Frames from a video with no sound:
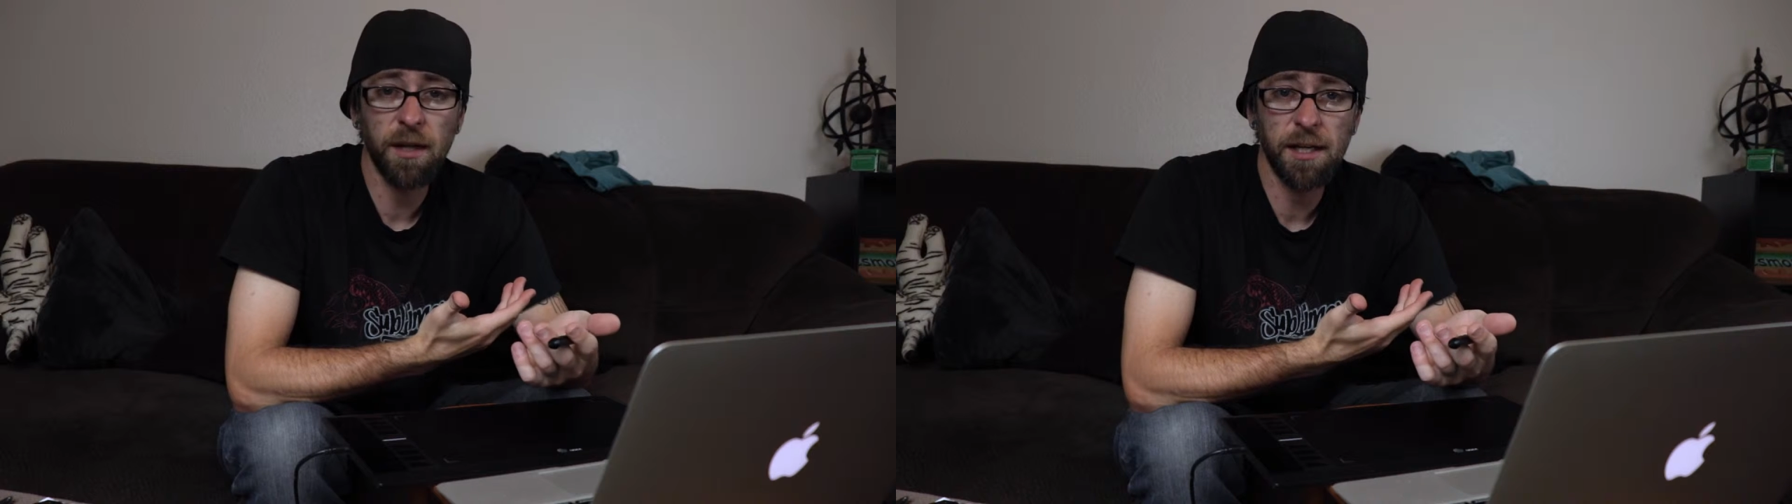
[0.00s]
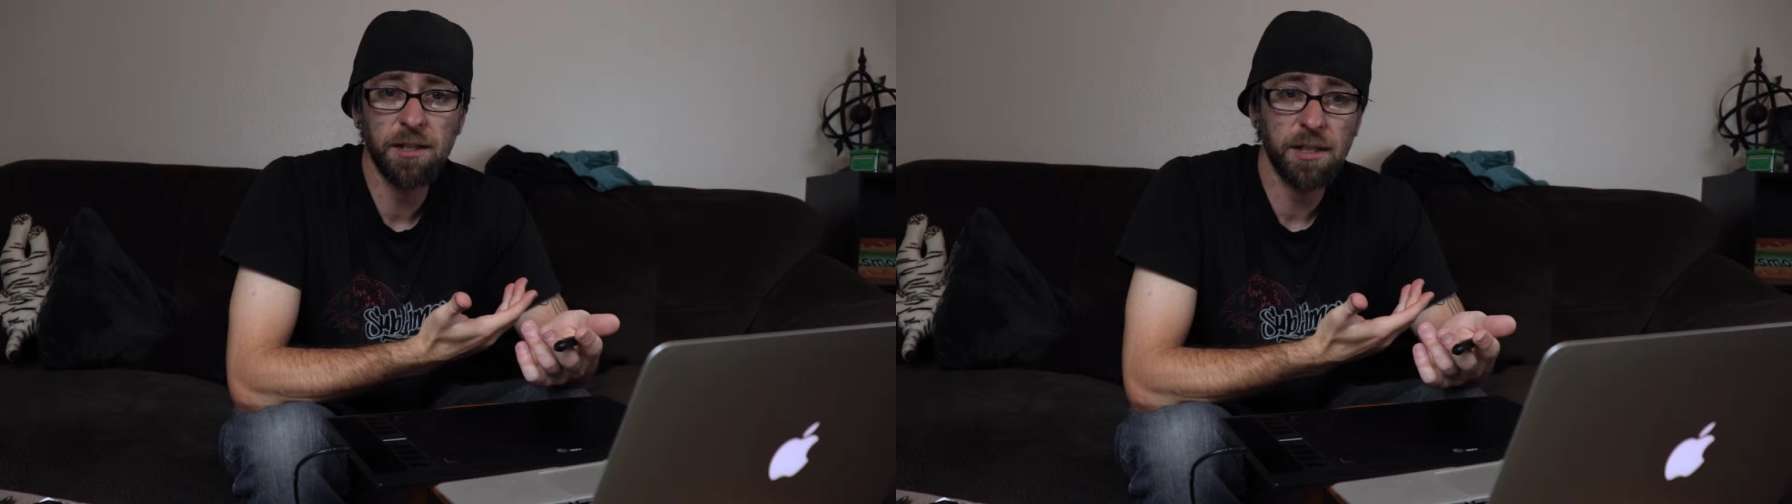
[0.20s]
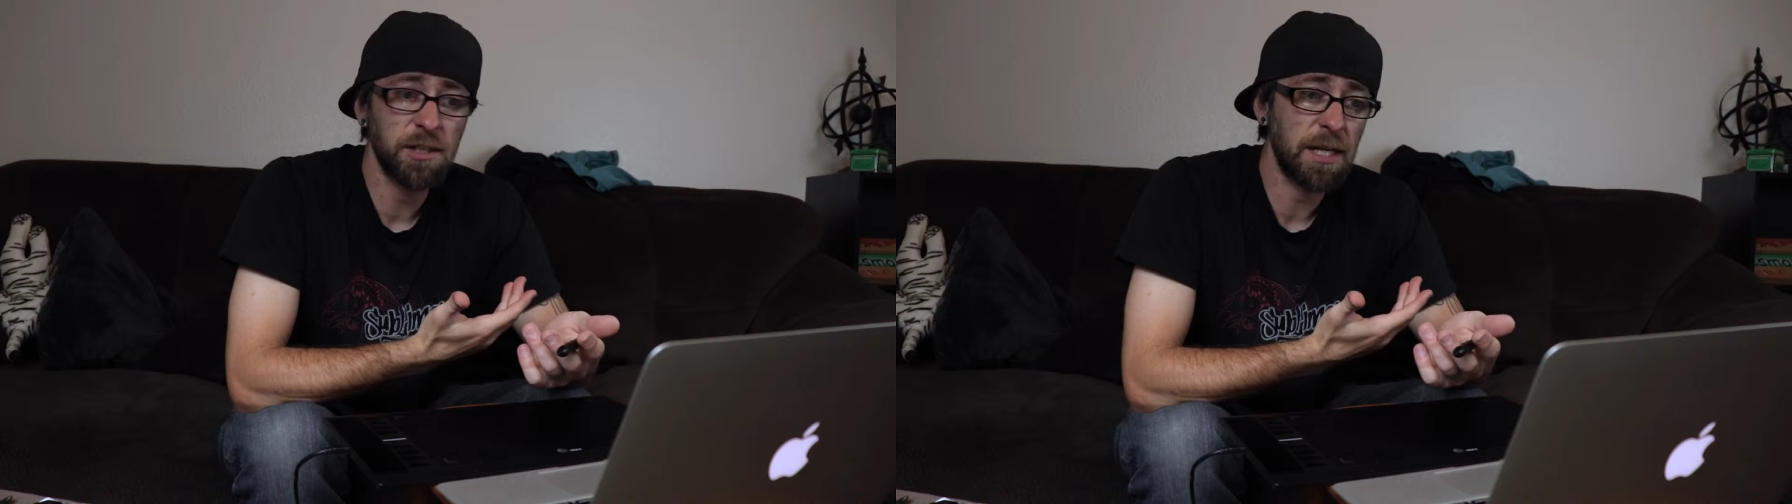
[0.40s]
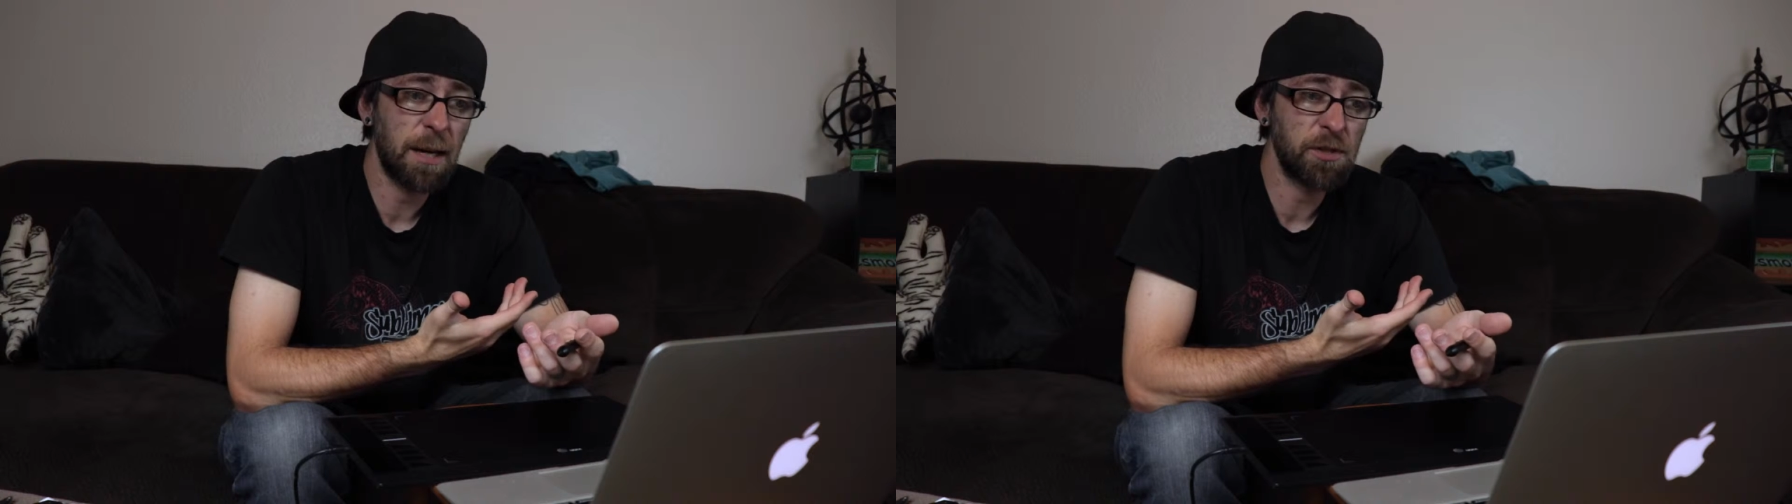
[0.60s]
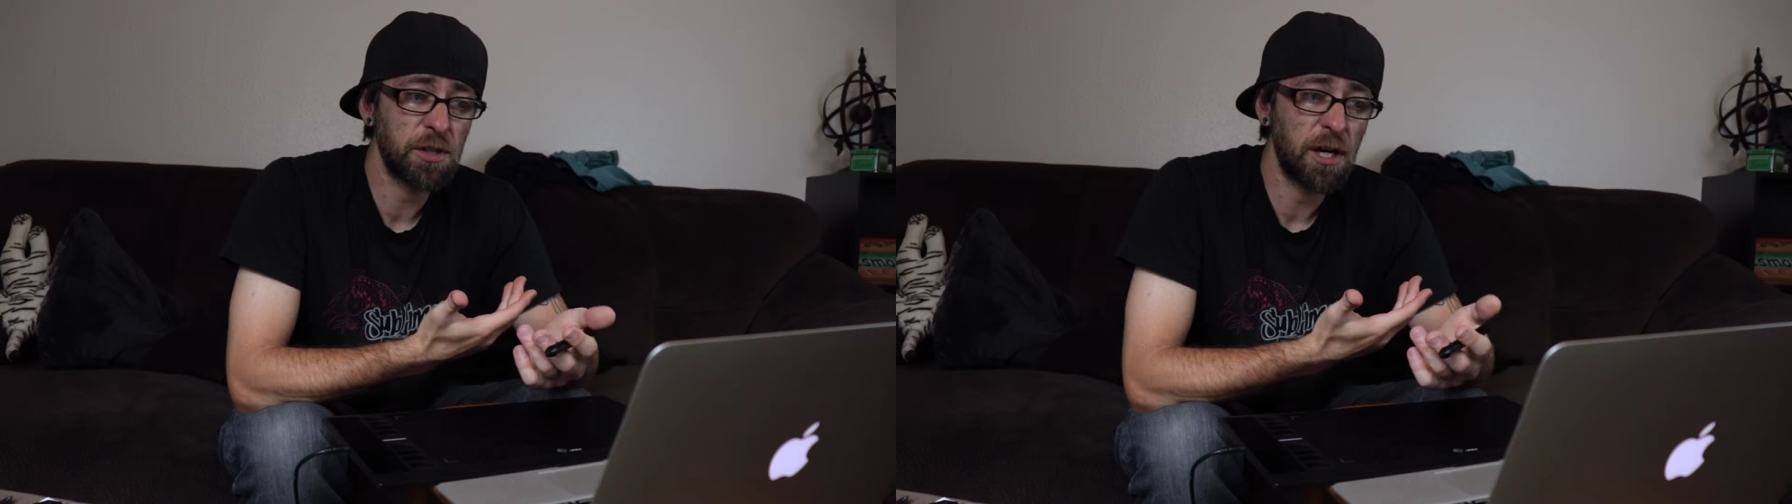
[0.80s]
less a
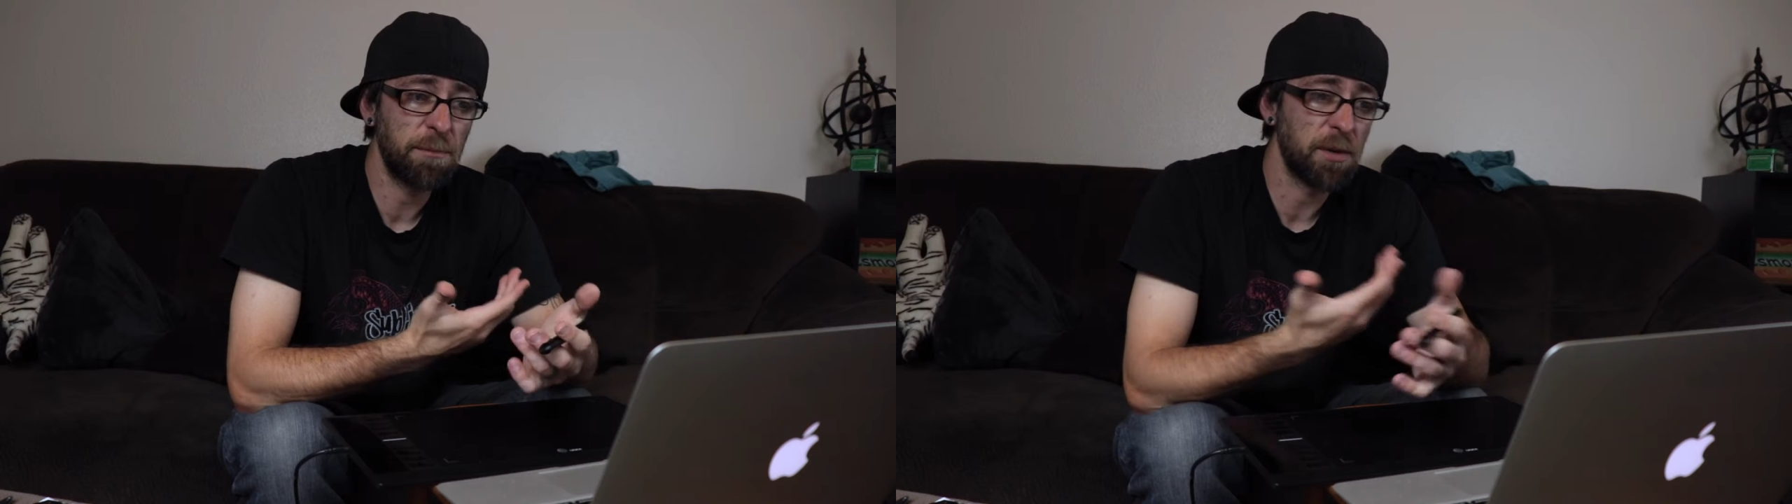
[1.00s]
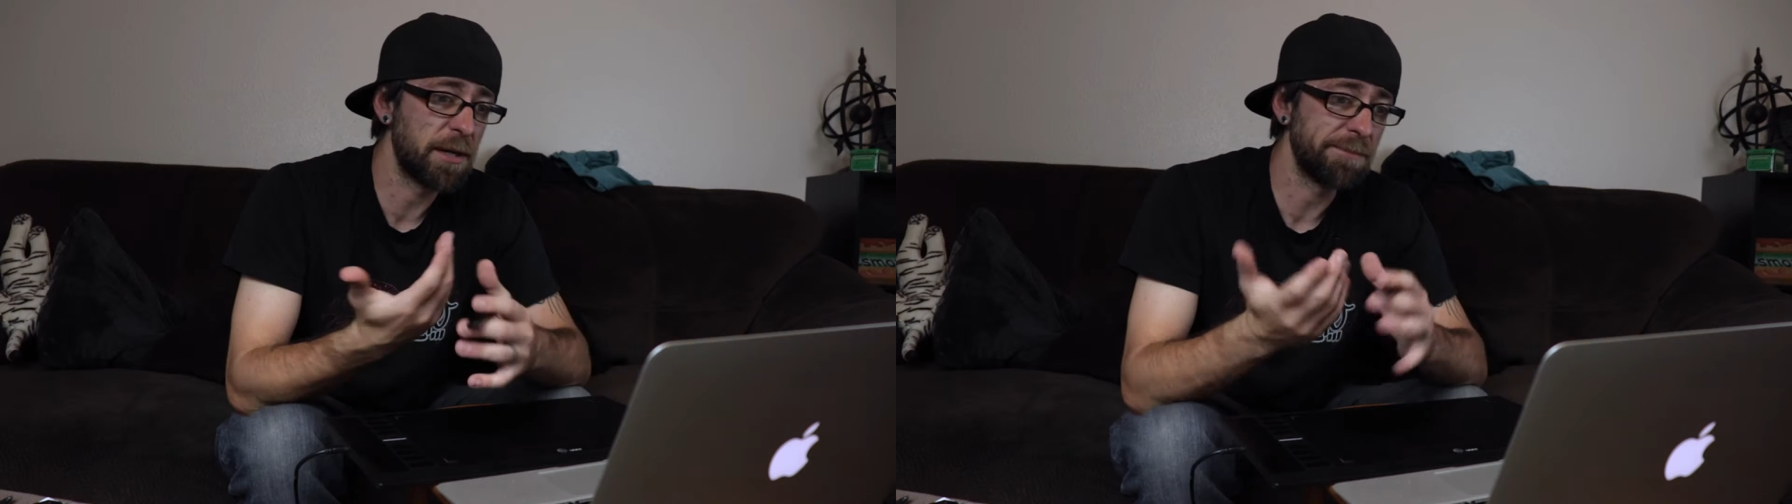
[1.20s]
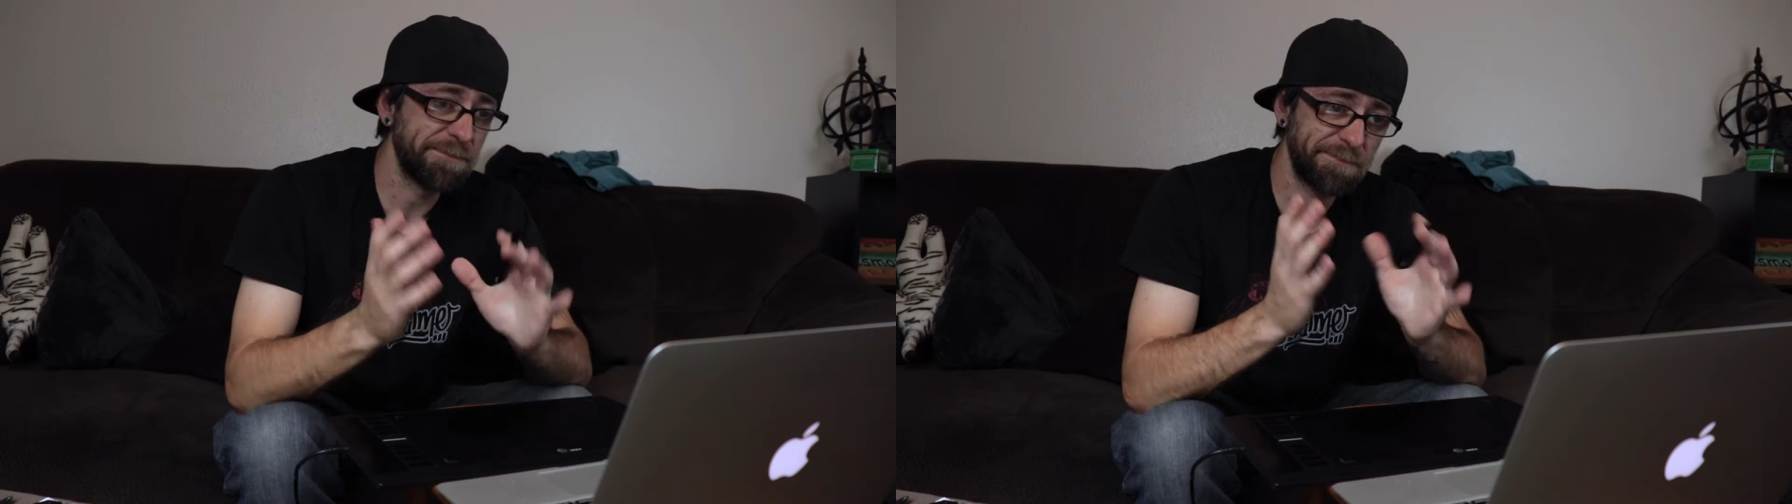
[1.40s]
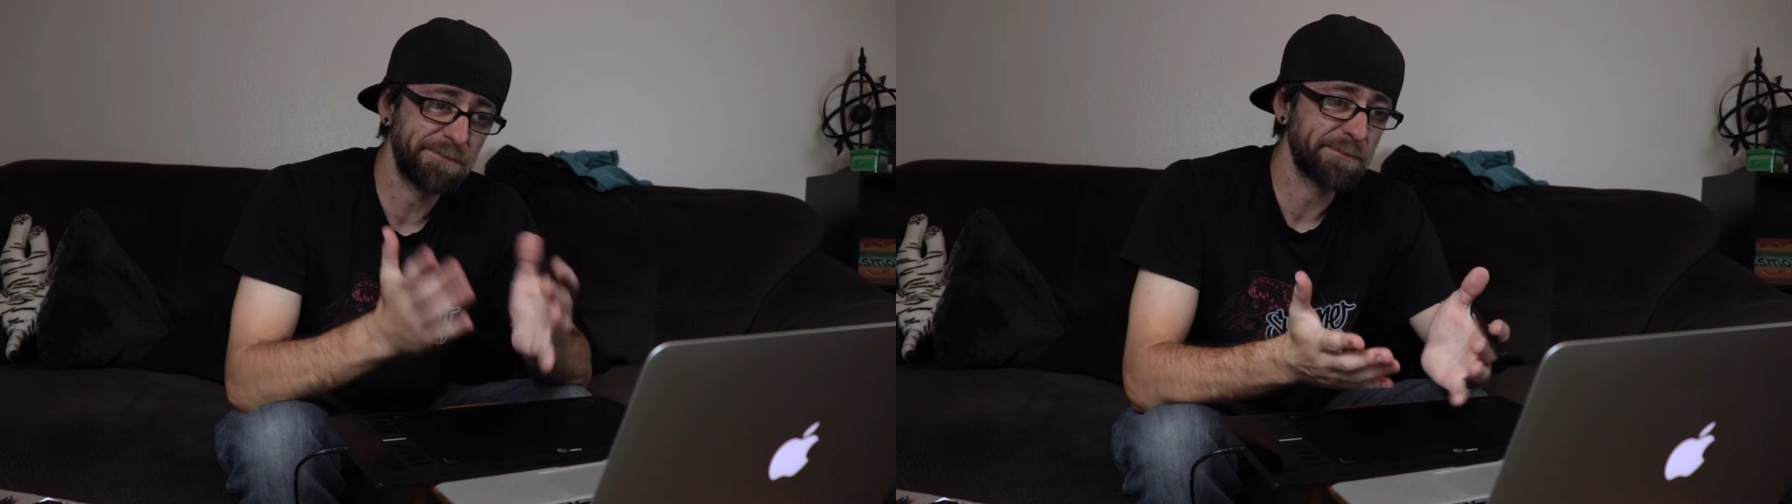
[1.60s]
snapshot, but